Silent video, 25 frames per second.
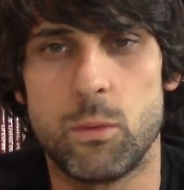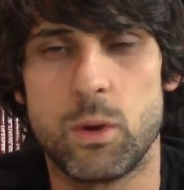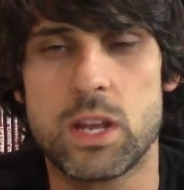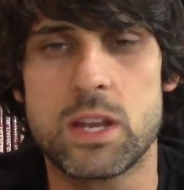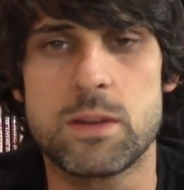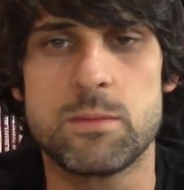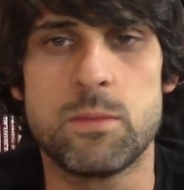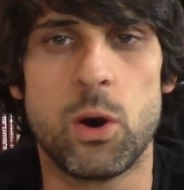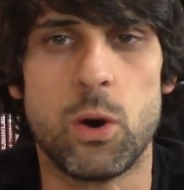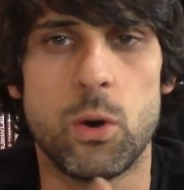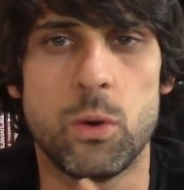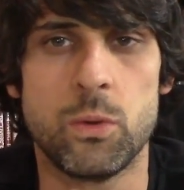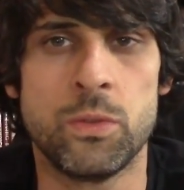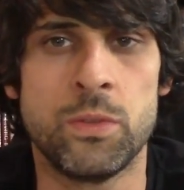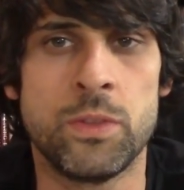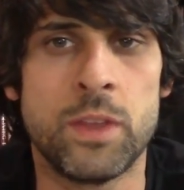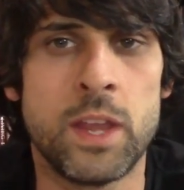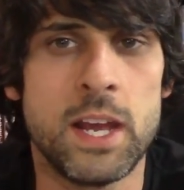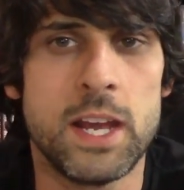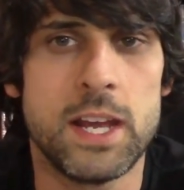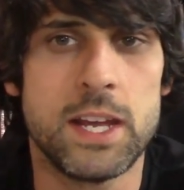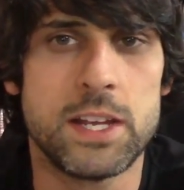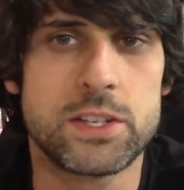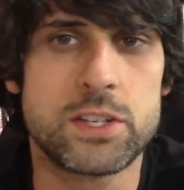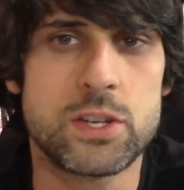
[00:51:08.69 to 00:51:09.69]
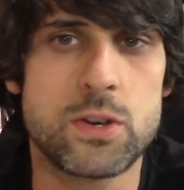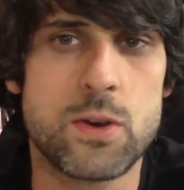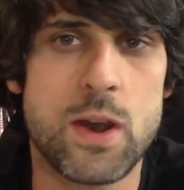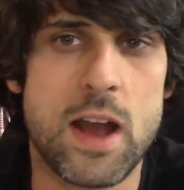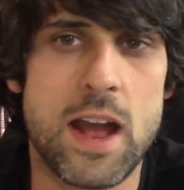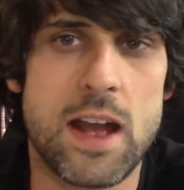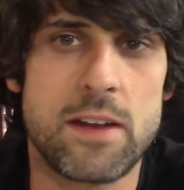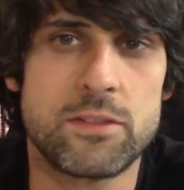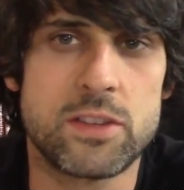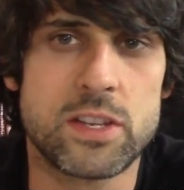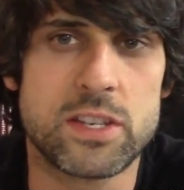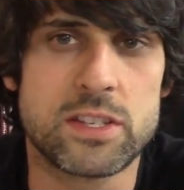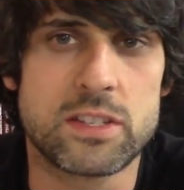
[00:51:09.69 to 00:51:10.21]
William Holden to
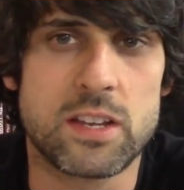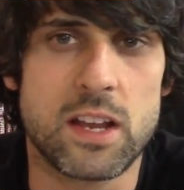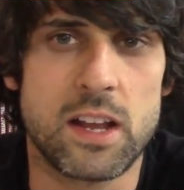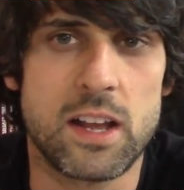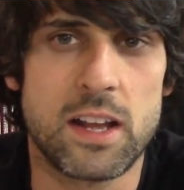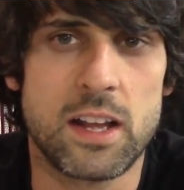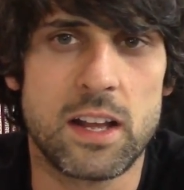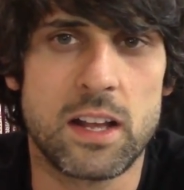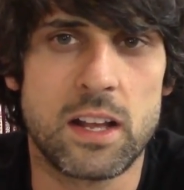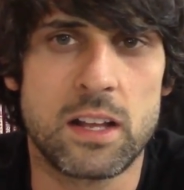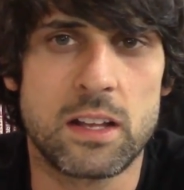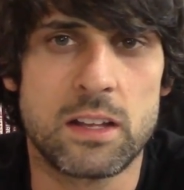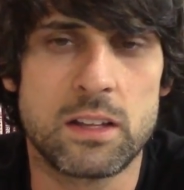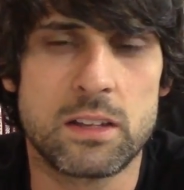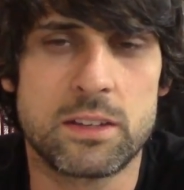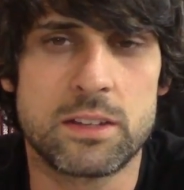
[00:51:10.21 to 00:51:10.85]
have this uh,